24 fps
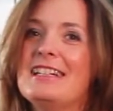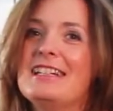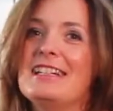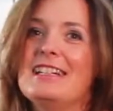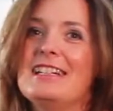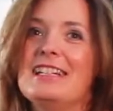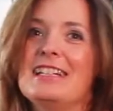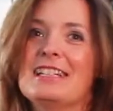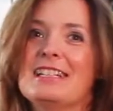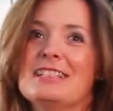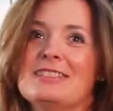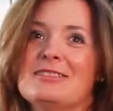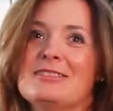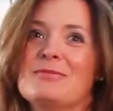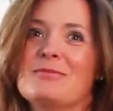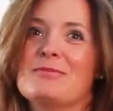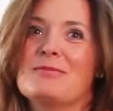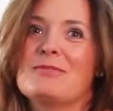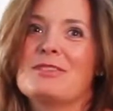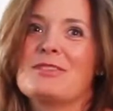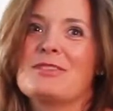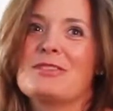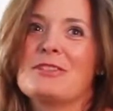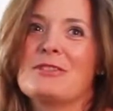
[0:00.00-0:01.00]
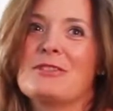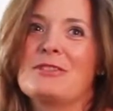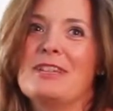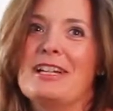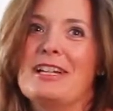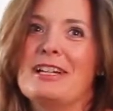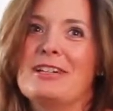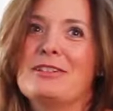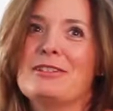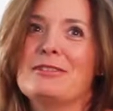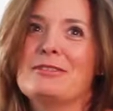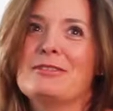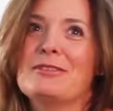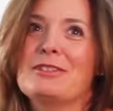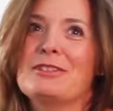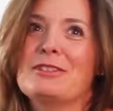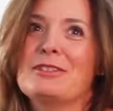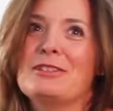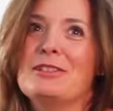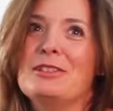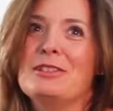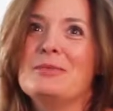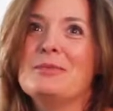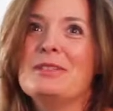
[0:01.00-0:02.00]
And so now
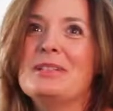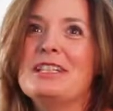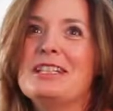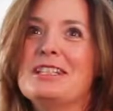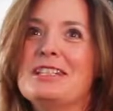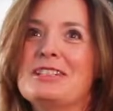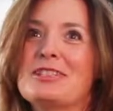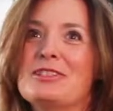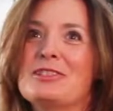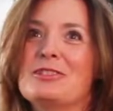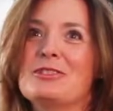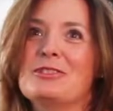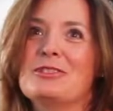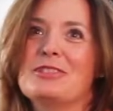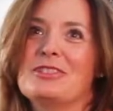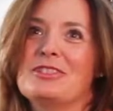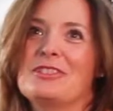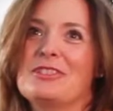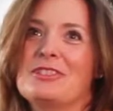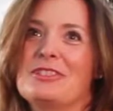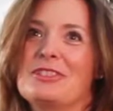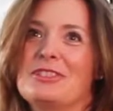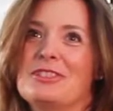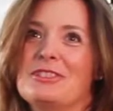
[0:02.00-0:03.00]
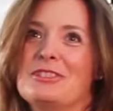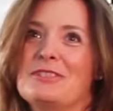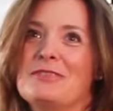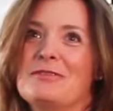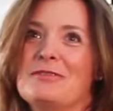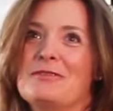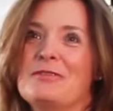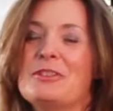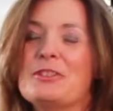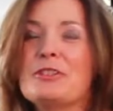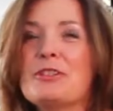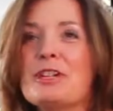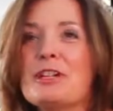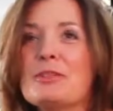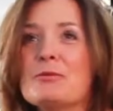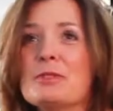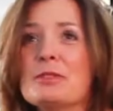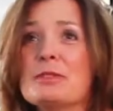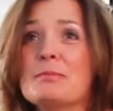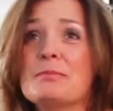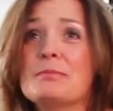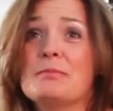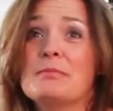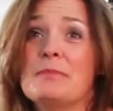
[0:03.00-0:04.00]
the immediate goal is to figure out
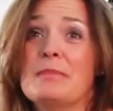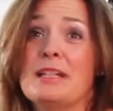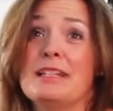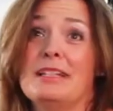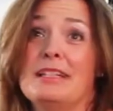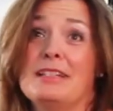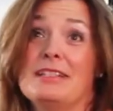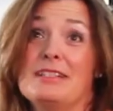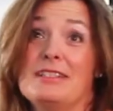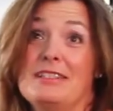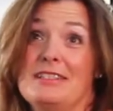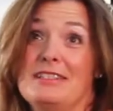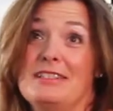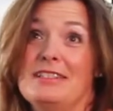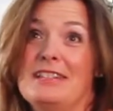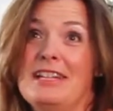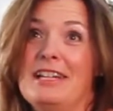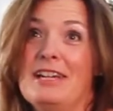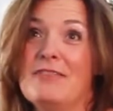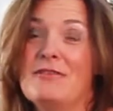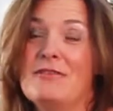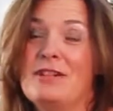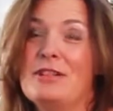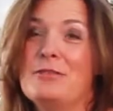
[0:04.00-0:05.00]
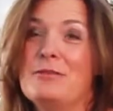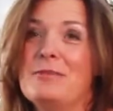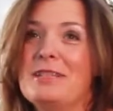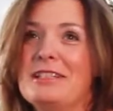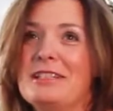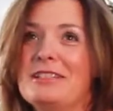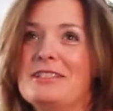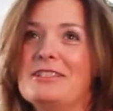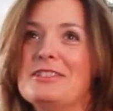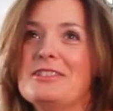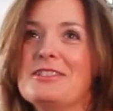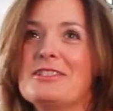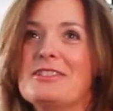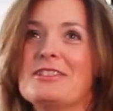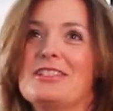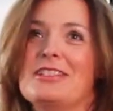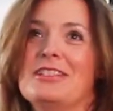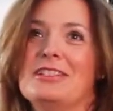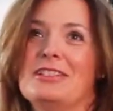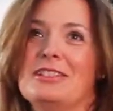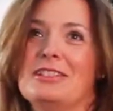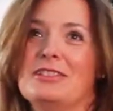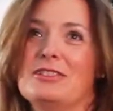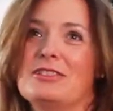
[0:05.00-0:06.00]
what my next half Ironman is
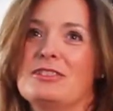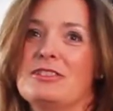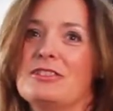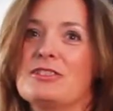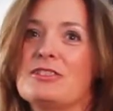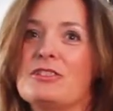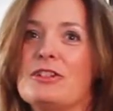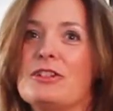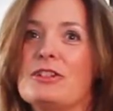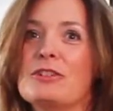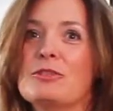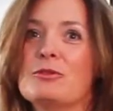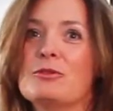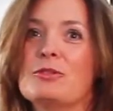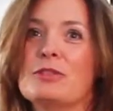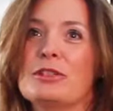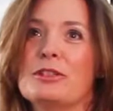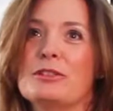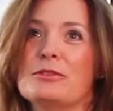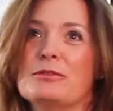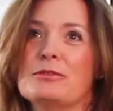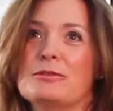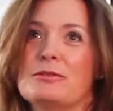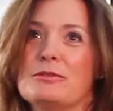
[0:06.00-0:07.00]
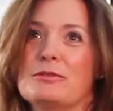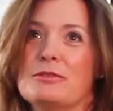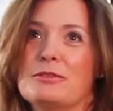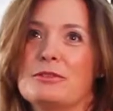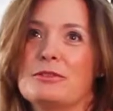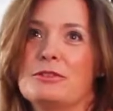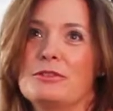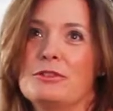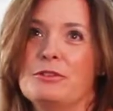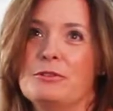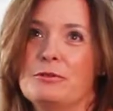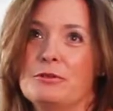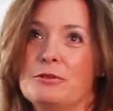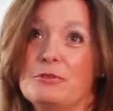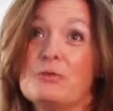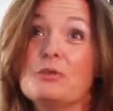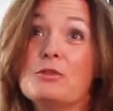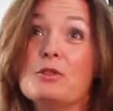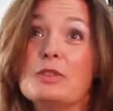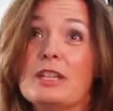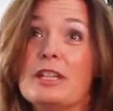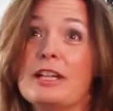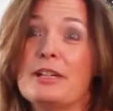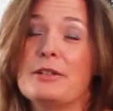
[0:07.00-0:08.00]
and to start going to a
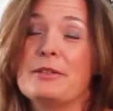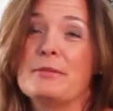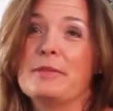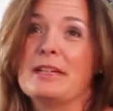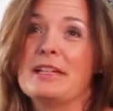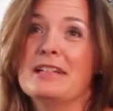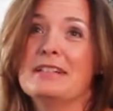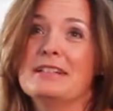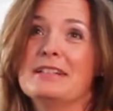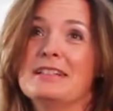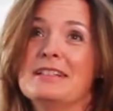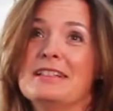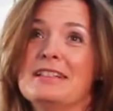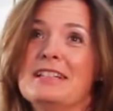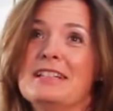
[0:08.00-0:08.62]
full Ironman.